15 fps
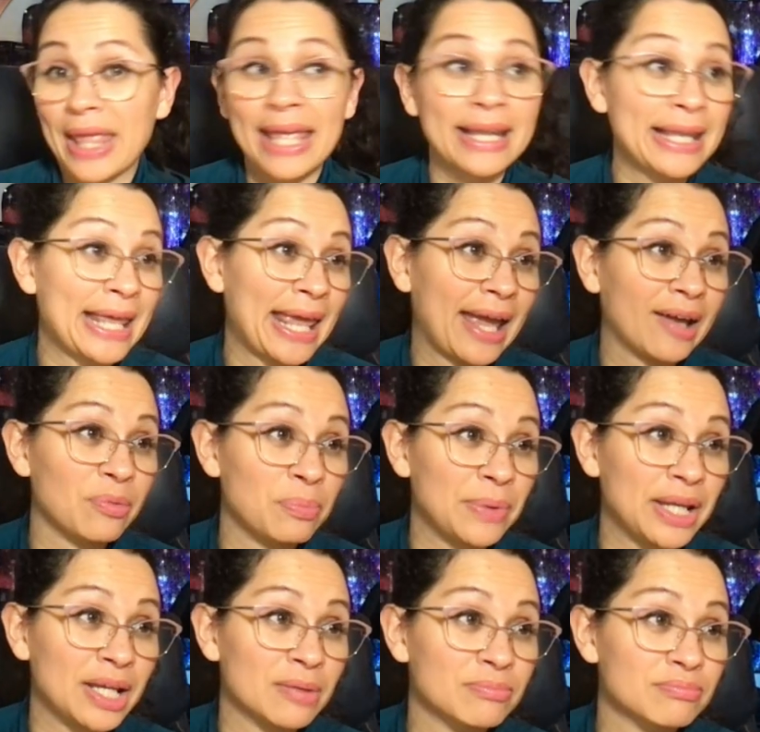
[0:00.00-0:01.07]
it can
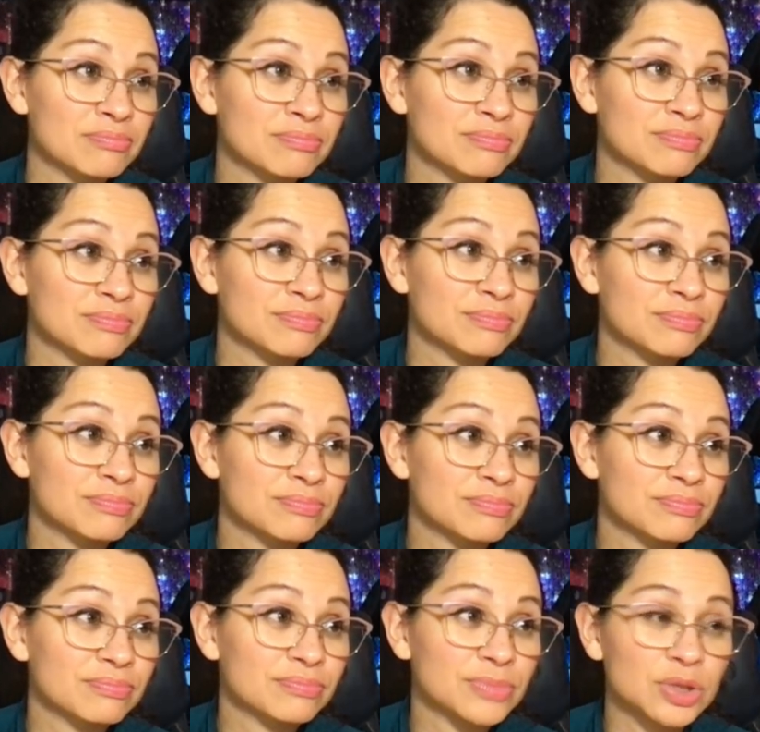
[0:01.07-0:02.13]
be.
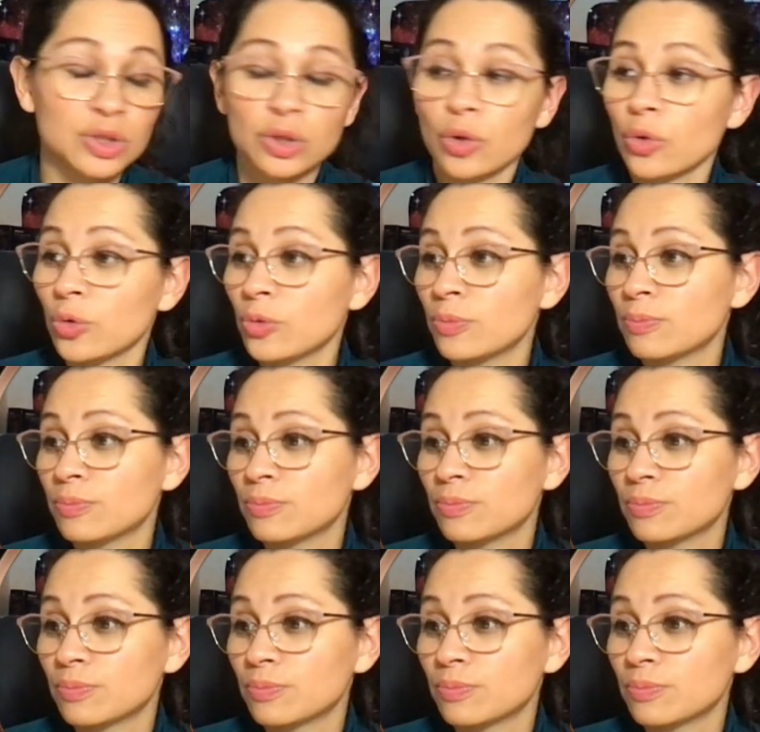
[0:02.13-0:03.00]
So,